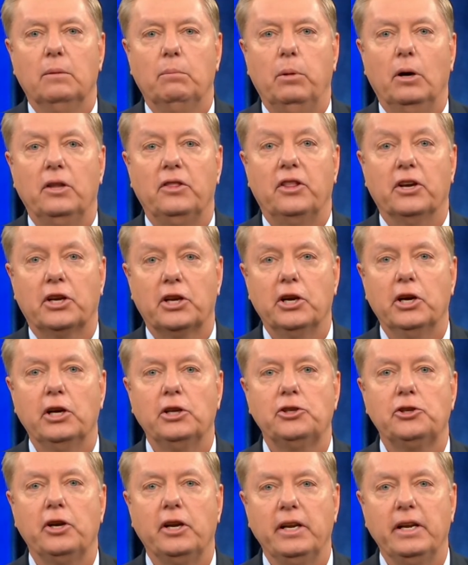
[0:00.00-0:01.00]
but the
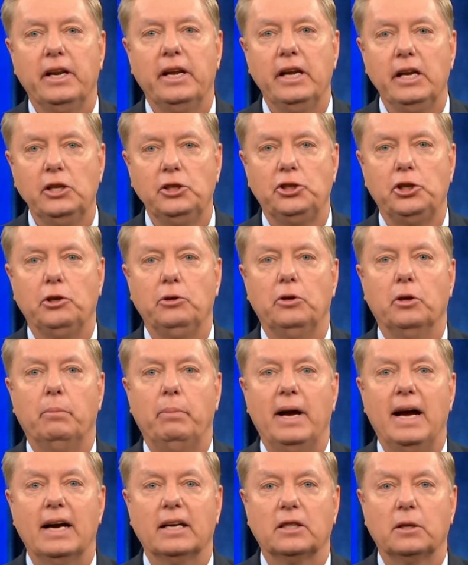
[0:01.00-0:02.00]
country needs you to
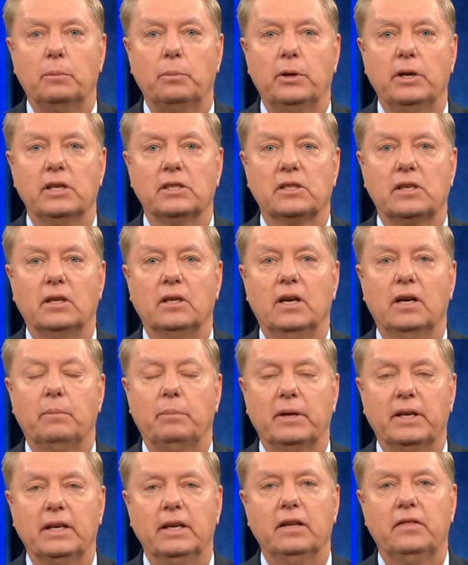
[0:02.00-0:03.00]
back the president
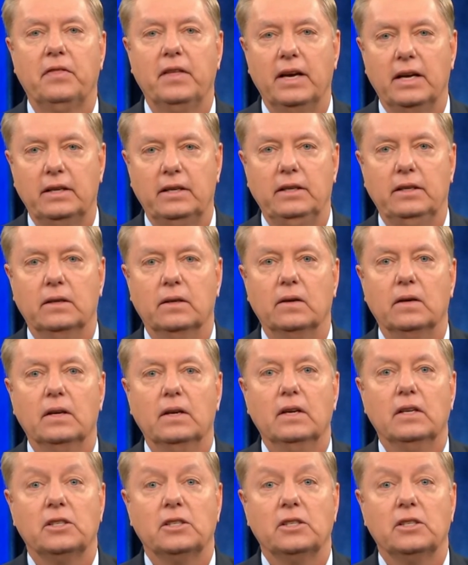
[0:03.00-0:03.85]
up to get that deal.